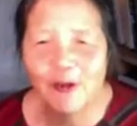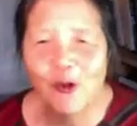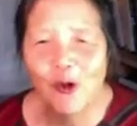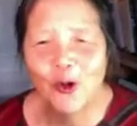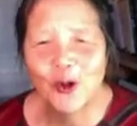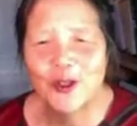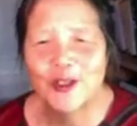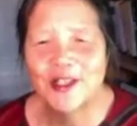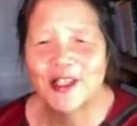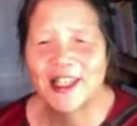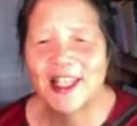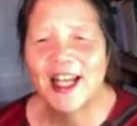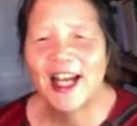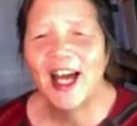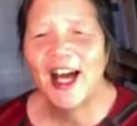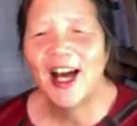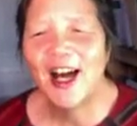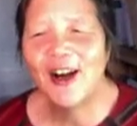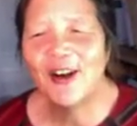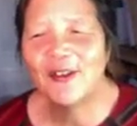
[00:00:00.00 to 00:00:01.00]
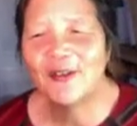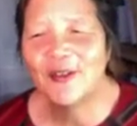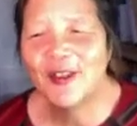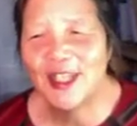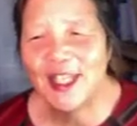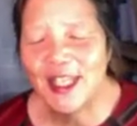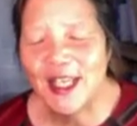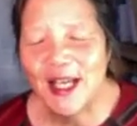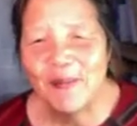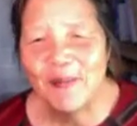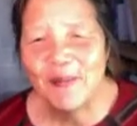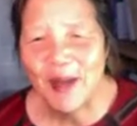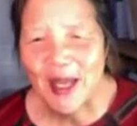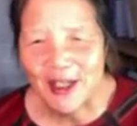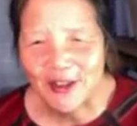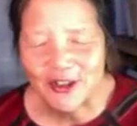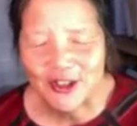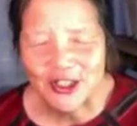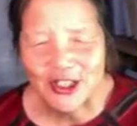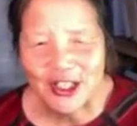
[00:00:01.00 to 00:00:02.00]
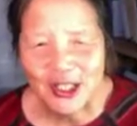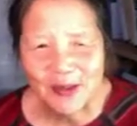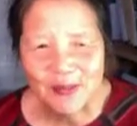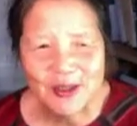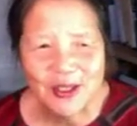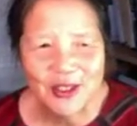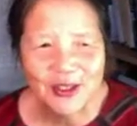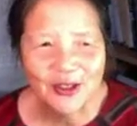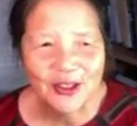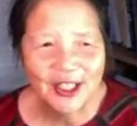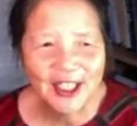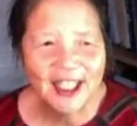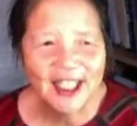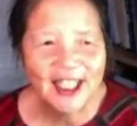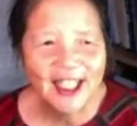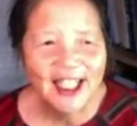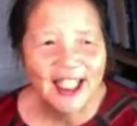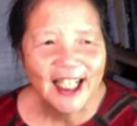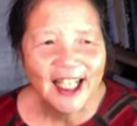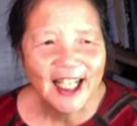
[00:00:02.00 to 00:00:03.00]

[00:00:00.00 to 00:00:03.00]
force of the patient. I'm sorry.